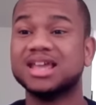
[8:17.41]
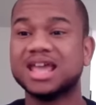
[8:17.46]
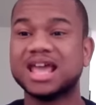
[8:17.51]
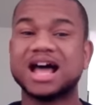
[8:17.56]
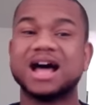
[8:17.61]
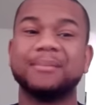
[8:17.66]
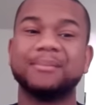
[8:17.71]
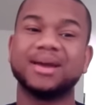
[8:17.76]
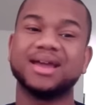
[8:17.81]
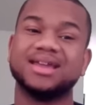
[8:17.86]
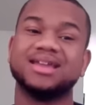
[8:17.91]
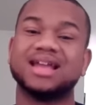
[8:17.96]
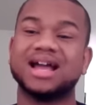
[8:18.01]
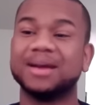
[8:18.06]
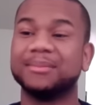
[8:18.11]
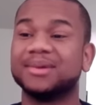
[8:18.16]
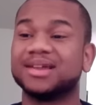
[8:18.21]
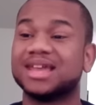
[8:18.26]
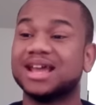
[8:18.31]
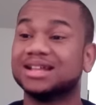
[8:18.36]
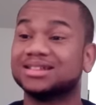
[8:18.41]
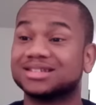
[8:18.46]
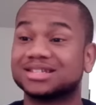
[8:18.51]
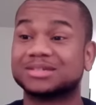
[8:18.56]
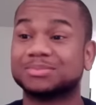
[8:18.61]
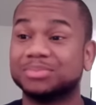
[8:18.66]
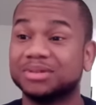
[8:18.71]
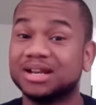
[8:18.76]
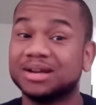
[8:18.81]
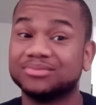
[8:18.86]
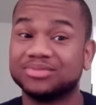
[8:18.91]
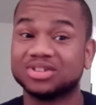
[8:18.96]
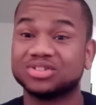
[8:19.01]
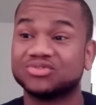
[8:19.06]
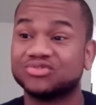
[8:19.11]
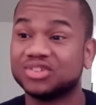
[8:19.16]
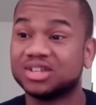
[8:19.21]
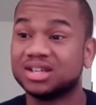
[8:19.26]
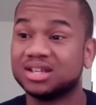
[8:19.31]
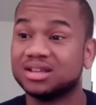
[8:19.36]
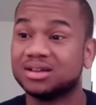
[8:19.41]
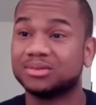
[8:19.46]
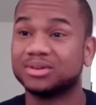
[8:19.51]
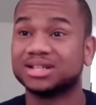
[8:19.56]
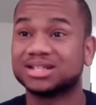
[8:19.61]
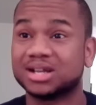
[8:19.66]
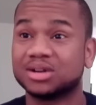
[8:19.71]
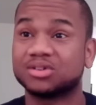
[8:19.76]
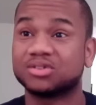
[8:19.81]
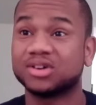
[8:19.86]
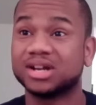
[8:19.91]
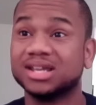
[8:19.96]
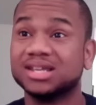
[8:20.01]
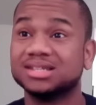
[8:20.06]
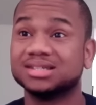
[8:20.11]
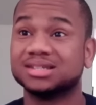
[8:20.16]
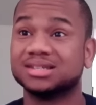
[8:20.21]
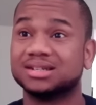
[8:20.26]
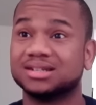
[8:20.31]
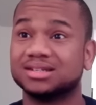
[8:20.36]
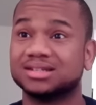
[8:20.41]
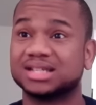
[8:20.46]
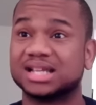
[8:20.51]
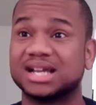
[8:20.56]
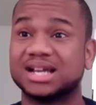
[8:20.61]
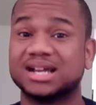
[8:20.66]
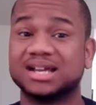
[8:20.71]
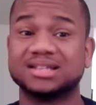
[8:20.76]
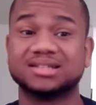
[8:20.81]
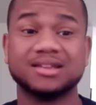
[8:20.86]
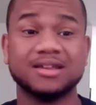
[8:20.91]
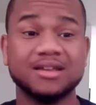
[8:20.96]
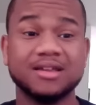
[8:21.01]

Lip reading: I might have to split up this video. That's how crazy it is, guys.